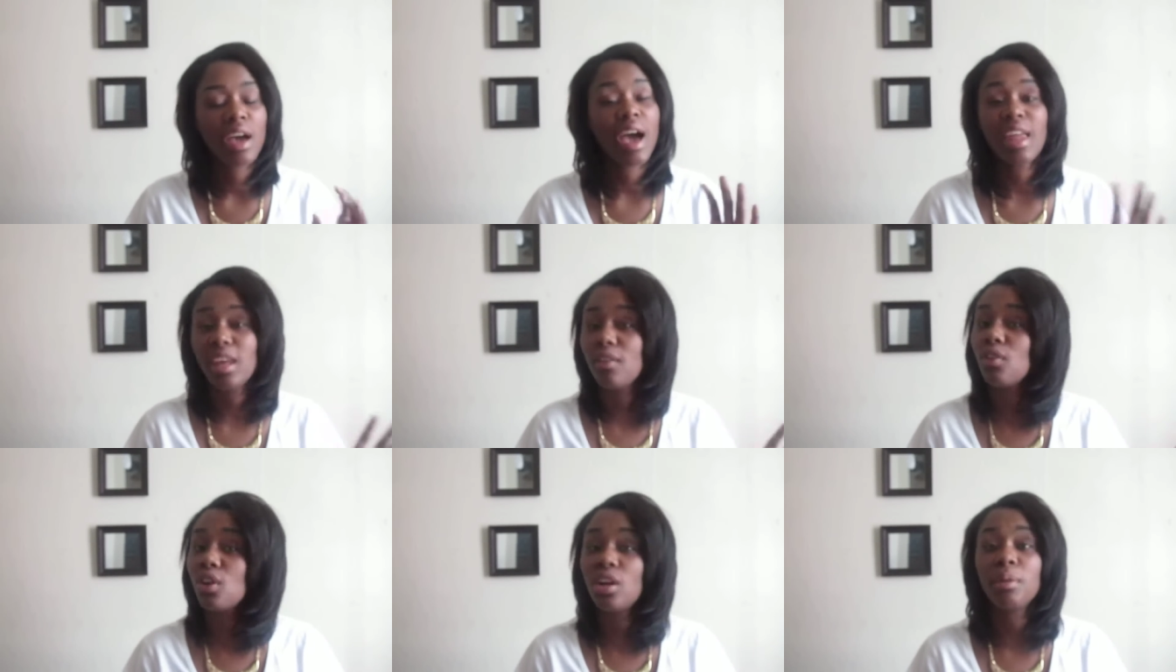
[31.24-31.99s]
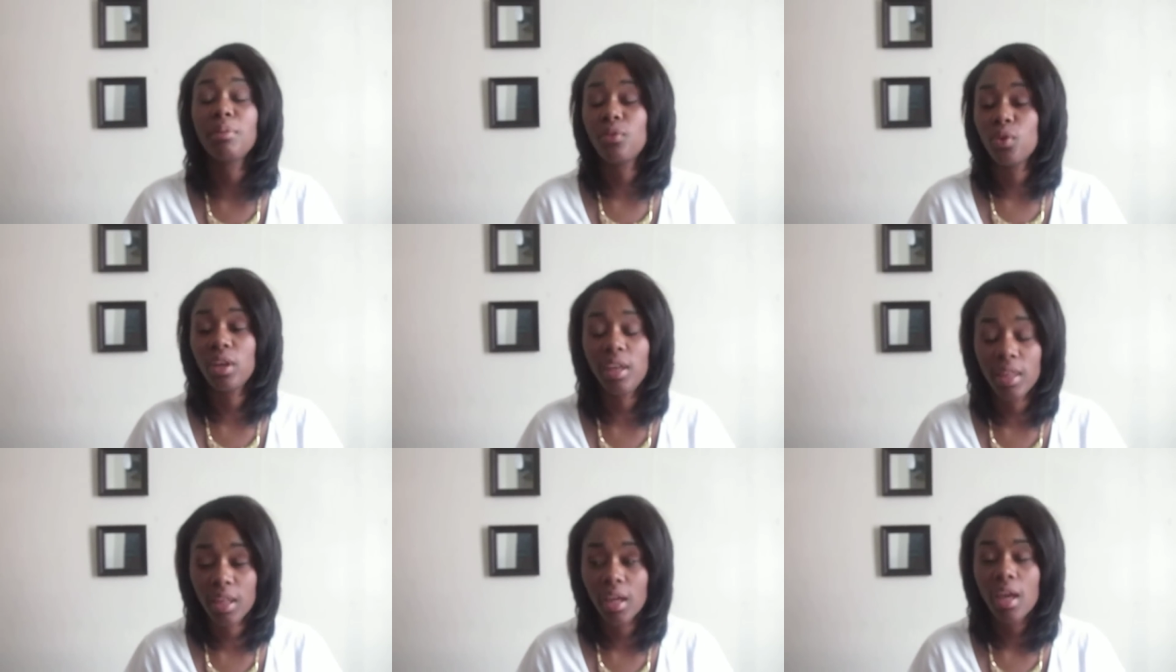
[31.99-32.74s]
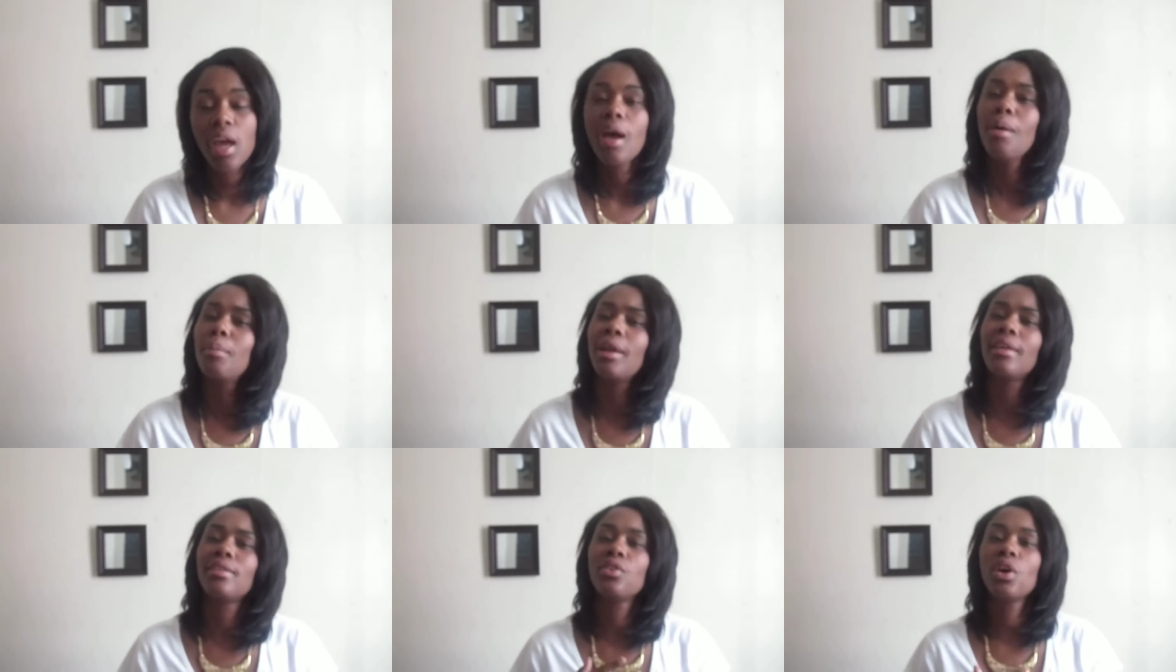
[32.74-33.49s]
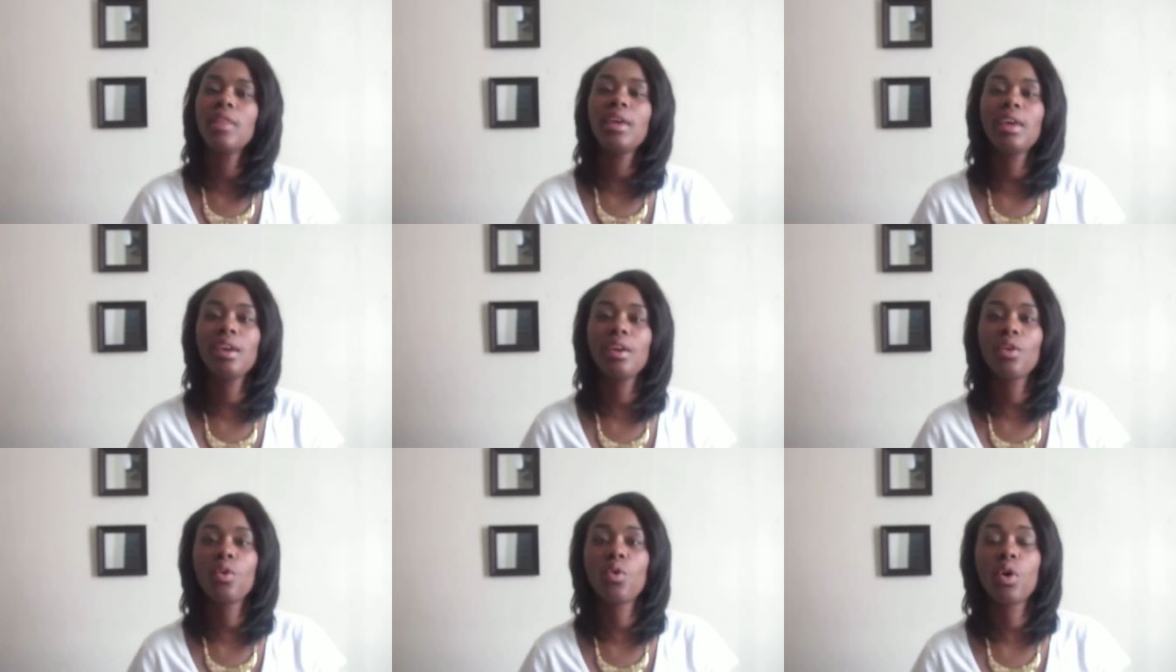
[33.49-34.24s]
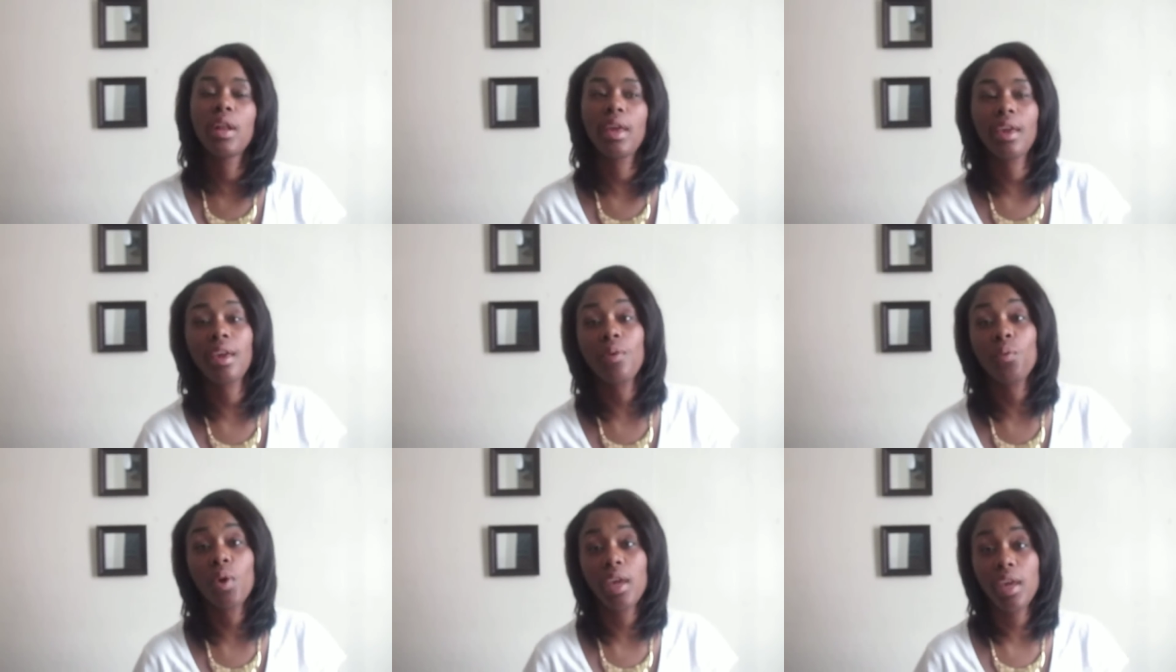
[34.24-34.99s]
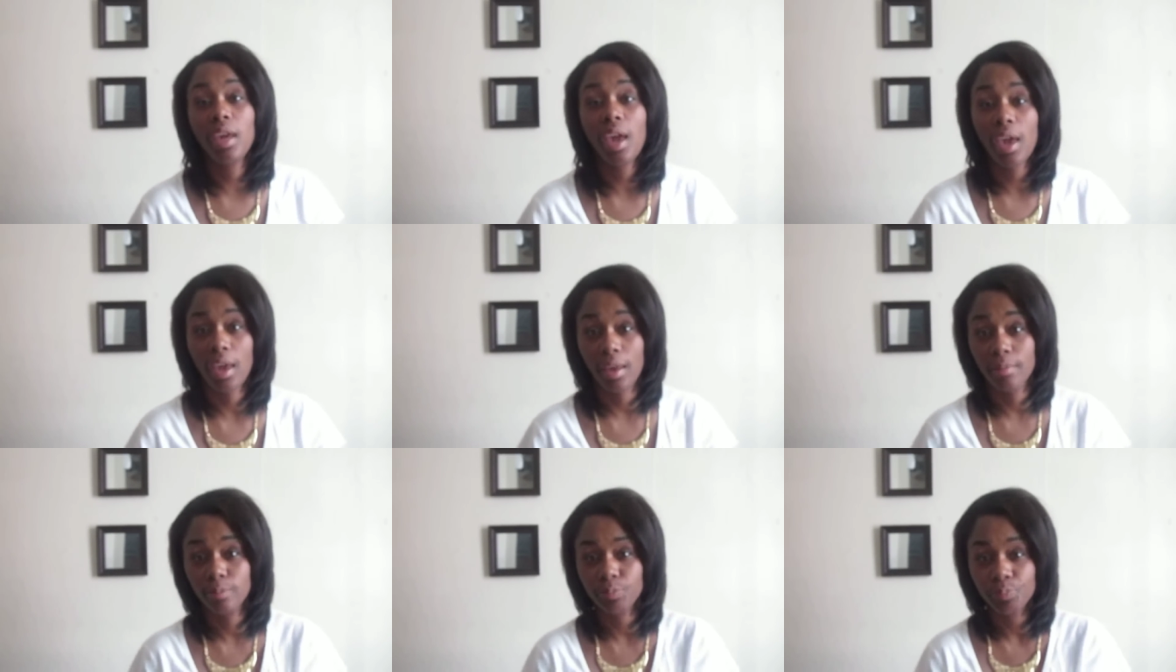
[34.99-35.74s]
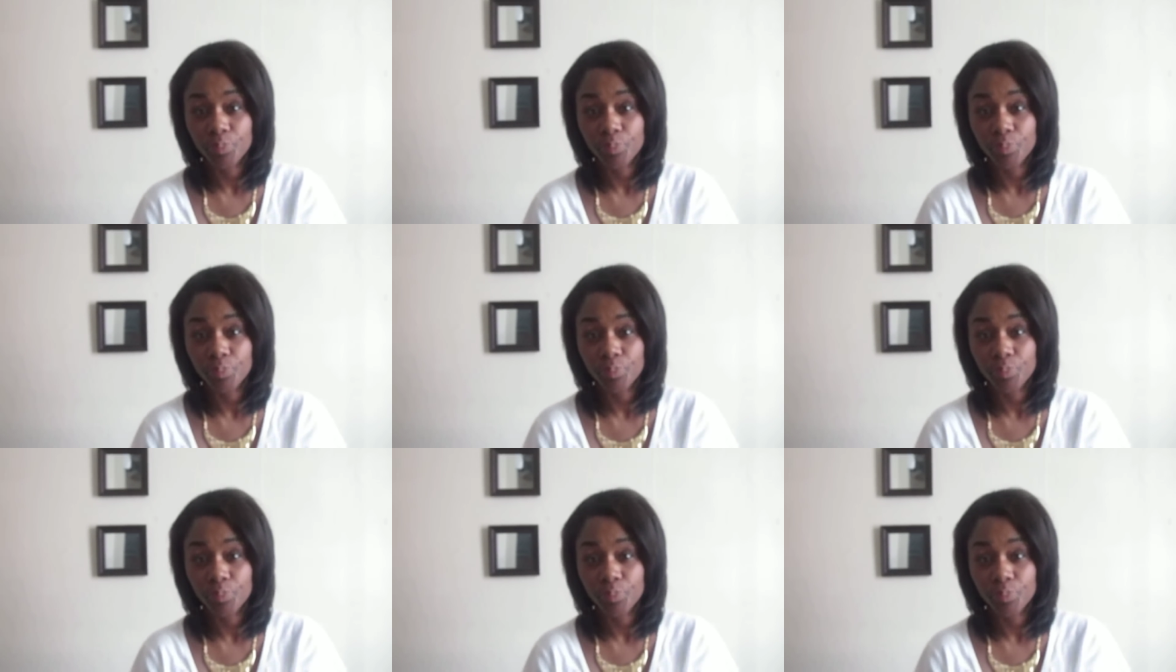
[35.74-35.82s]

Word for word: I never heard it before either. But I saw the hair on a wig head